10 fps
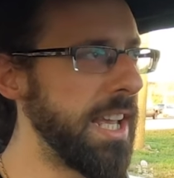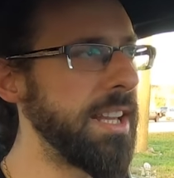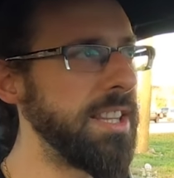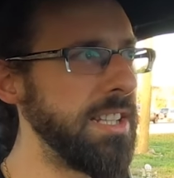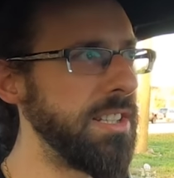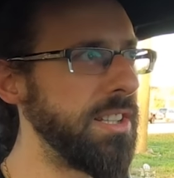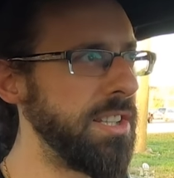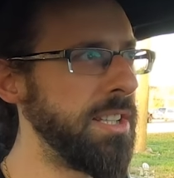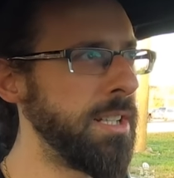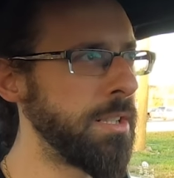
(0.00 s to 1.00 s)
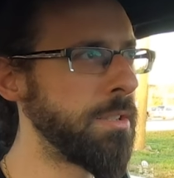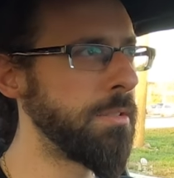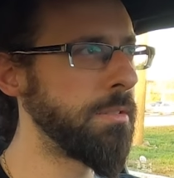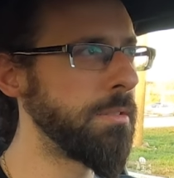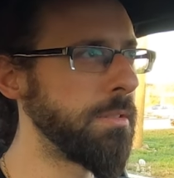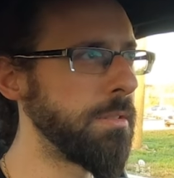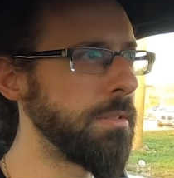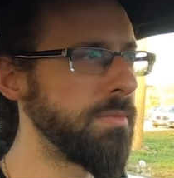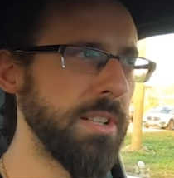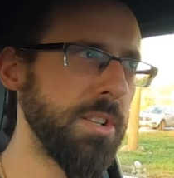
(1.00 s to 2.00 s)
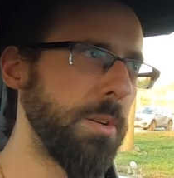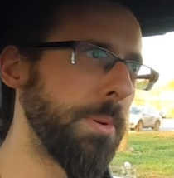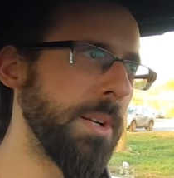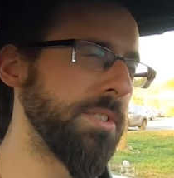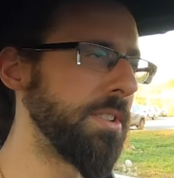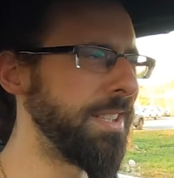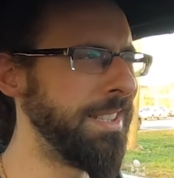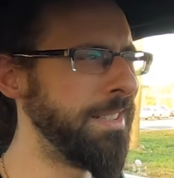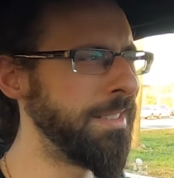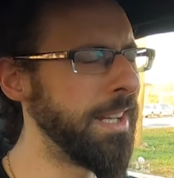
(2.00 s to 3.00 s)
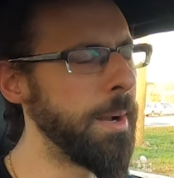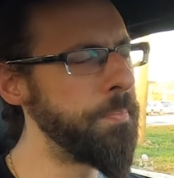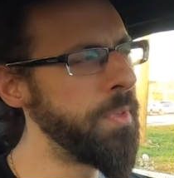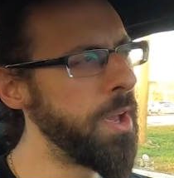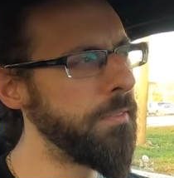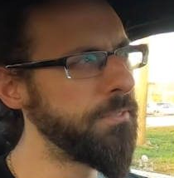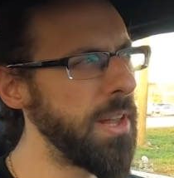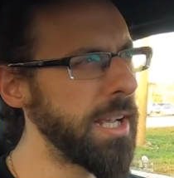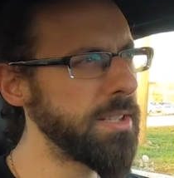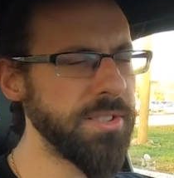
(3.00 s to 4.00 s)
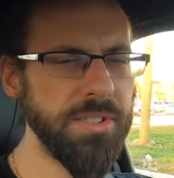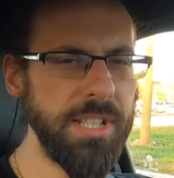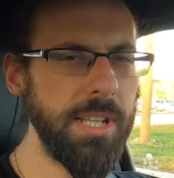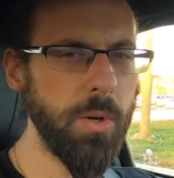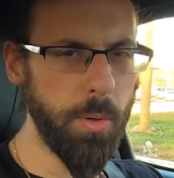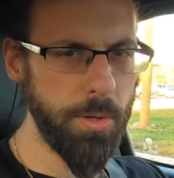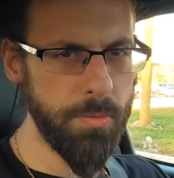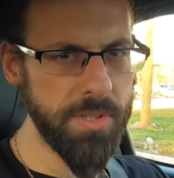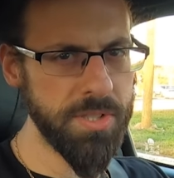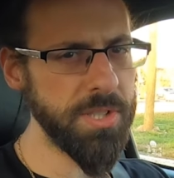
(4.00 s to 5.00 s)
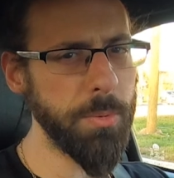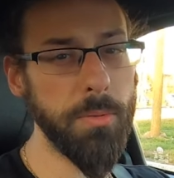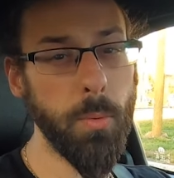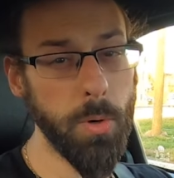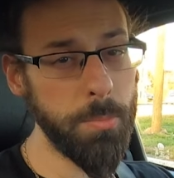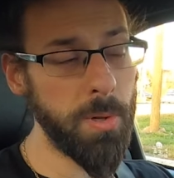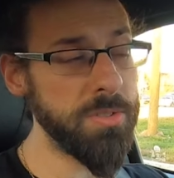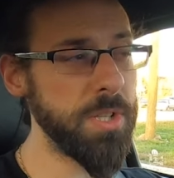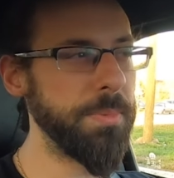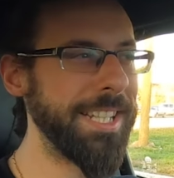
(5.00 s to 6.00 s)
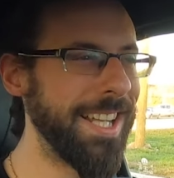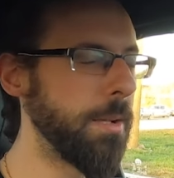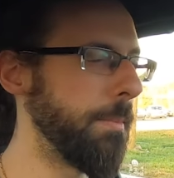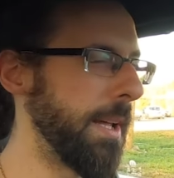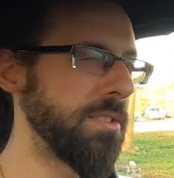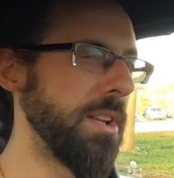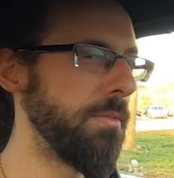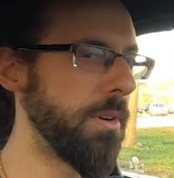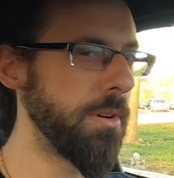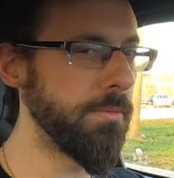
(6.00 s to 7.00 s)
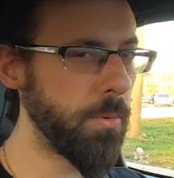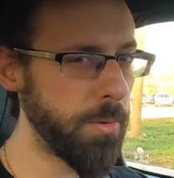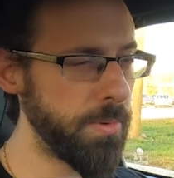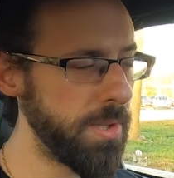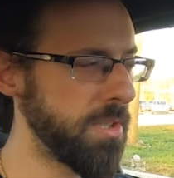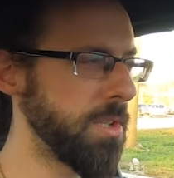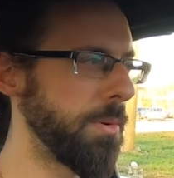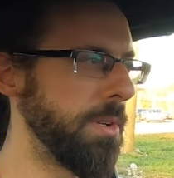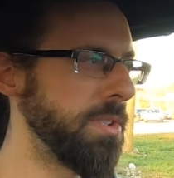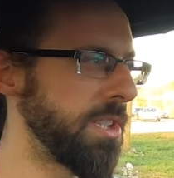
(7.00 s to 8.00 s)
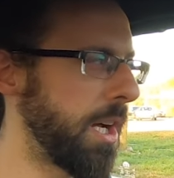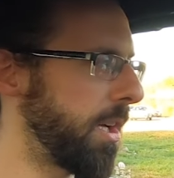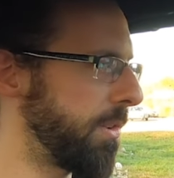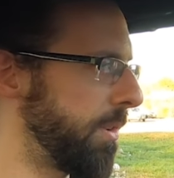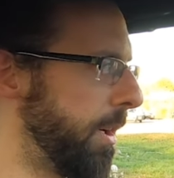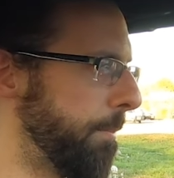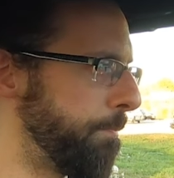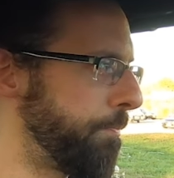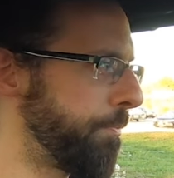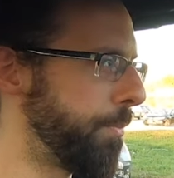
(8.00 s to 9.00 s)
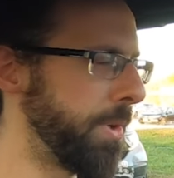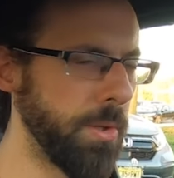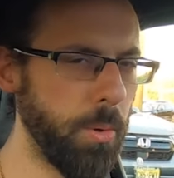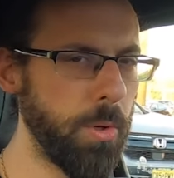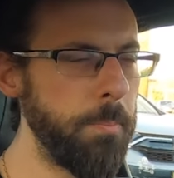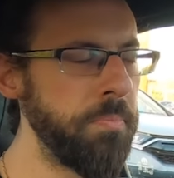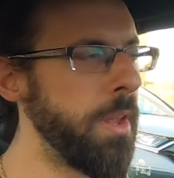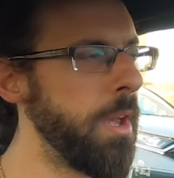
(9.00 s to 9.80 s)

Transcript: get the Teen, if that's how you pronounce it, Teen, yeah, Flex Z coilovers because they were affordable, and I was able to get them next day very affordably because they were in stock, pretty local.